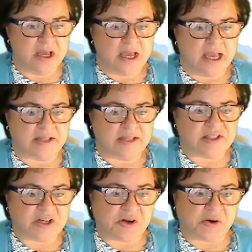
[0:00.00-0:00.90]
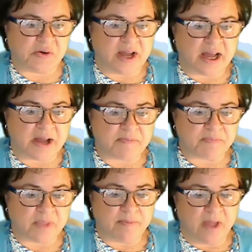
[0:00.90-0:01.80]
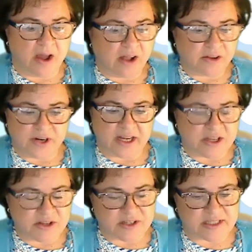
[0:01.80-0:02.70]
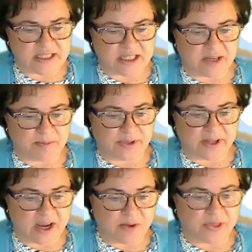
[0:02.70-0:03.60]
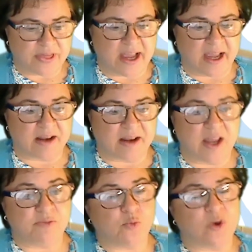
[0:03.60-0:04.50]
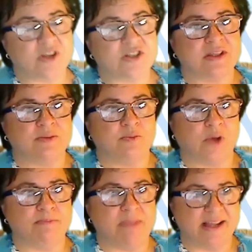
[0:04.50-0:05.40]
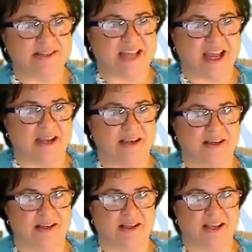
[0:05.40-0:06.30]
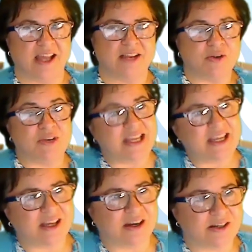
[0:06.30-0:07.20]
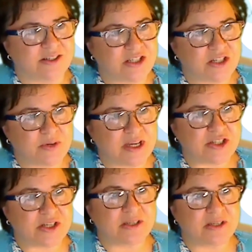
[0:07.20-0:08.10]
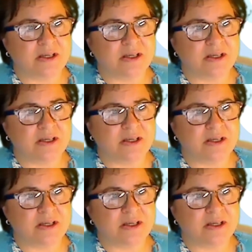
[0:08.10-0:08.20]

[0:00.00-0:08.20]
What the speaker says: And so all credit unions need to comply with that. And what makes that kind of unique in our situation,